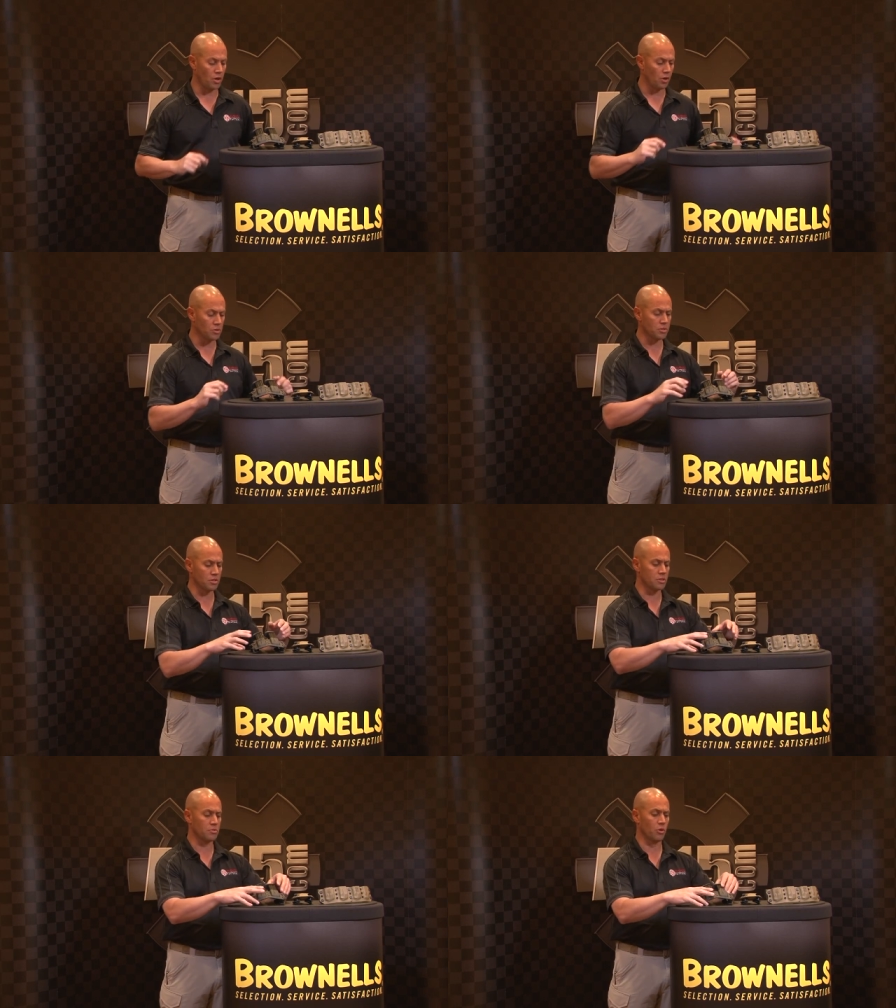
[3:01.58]
our
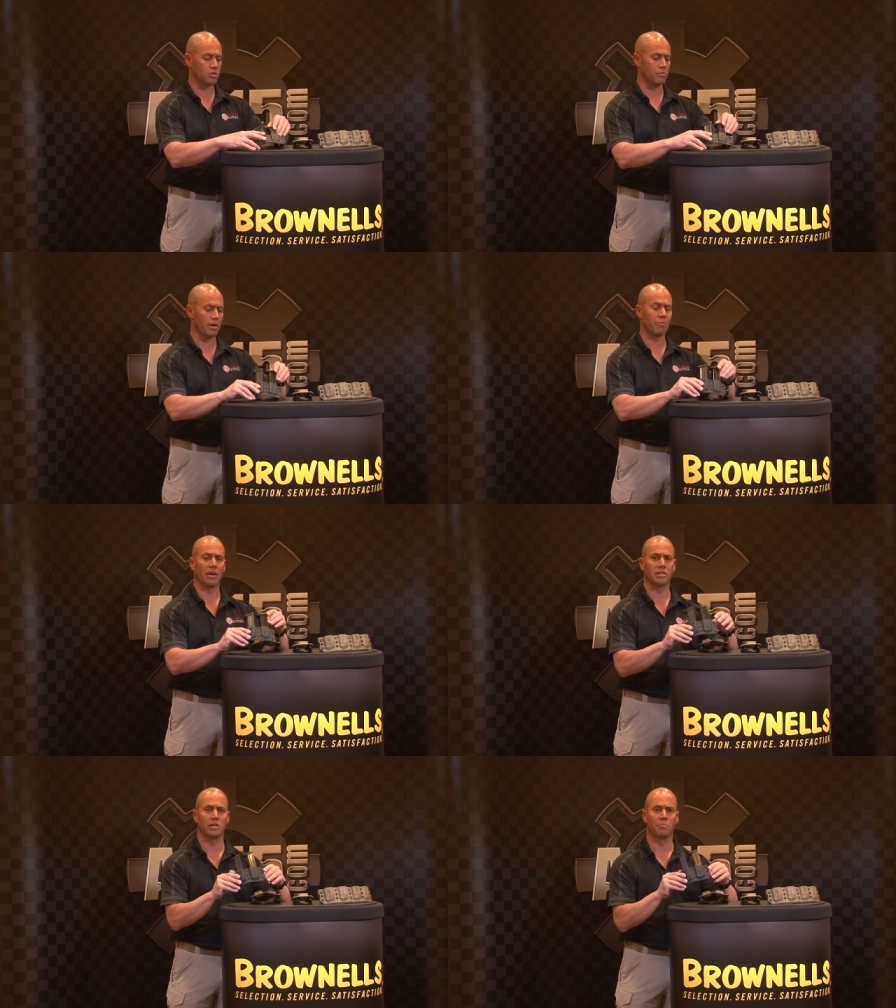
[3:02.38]
holsters, we also make
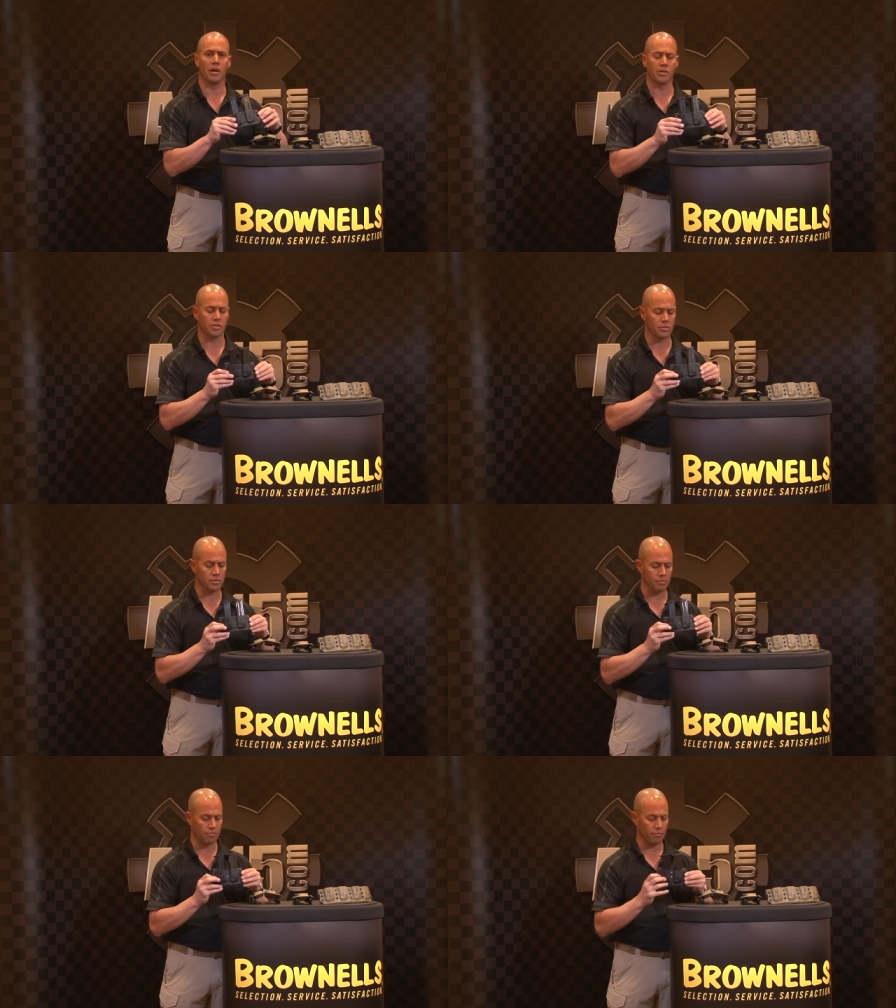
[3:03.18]
magazine pouches.